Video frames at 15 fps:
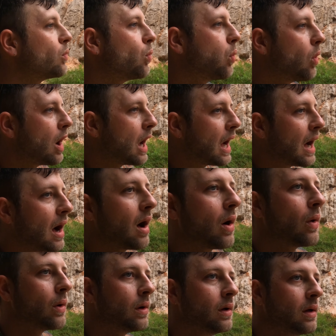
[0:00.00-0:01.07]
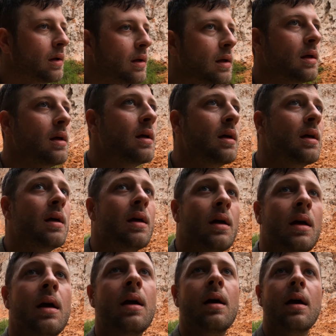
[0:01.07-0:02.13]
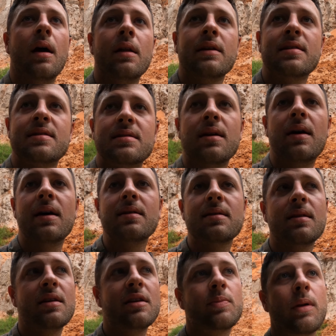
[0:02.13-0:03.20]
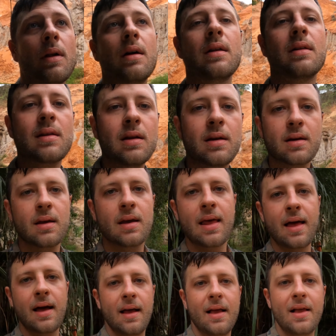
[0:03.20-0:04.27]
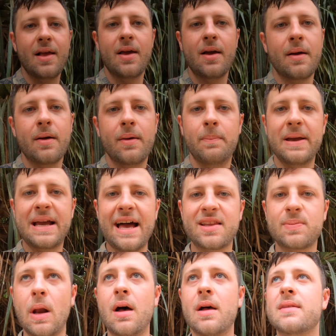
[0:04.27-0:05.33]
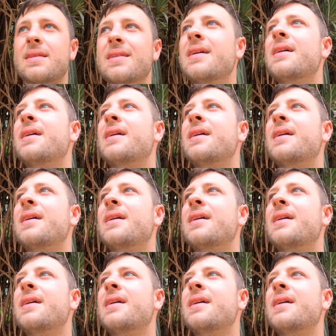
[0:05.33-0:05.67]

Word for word: Wow. And the size of these plants, look. Big ass plants.